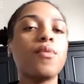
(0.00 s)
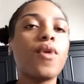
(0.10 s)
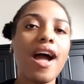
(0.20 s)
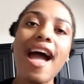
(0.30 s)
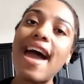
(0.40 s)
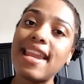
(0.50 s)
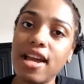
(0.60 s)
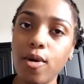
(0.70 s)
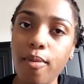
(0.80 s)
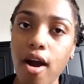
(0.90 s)
Well, I had
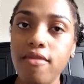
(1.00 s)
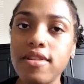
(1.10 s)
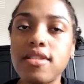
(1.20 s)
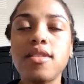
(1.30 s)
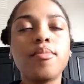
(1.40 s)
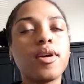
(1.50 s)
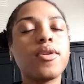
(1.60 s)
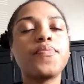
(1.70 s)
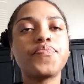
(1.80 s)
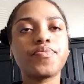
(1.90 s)
help, obviously,
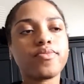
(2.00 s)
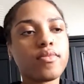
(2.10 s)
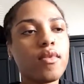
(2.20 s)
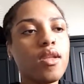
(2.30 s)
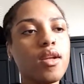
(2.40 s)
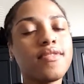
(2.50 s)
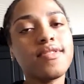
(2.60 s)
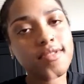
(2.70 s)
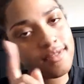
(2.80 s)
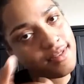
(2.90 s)
but
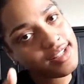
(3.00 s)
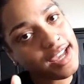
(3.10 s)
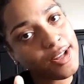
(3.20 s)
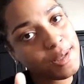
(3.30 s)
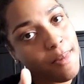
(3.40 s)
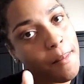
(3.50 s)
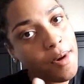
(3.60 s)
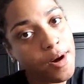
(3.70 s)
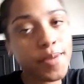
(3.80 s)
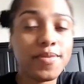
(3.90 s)
shout out to my
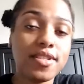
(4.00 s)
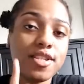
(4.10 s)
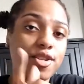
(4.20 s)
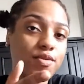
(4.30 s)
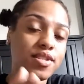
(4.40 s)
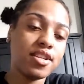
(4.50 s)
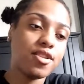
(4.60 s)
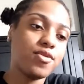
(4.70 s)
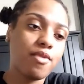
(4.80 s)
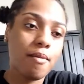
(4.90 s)
mom's. She was
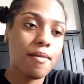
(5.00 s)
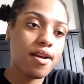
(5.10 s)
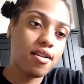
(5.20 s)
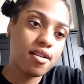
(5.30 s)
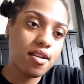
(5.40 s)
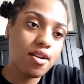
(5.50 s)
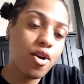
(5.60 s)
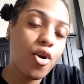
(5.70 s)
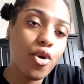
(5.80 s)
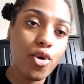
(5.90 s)
there throughout my
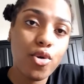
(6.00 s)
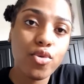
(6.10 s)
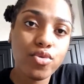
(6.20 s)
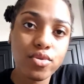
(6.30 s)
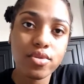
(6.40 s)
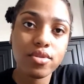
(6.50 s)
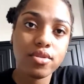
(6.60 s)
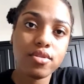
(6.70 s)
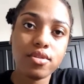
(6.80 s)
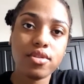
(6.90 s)
whole
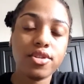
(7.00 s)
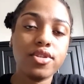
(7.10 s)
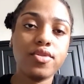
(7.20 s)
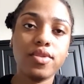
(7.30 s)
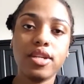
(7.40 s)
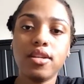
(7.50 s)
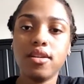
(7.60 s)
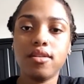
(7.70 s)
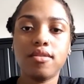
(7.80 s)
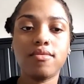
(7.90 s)

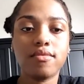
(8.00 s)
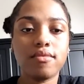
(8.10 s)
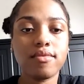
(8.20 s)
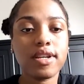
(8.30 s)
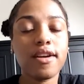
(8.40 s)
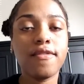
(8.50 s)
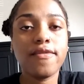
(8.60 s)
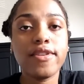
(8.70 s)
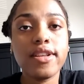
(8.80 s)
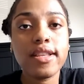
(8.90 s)
surgery
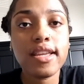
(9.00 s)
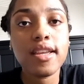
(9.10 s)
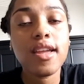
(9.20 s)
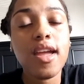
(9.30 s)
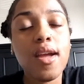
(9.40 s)
recovery thing.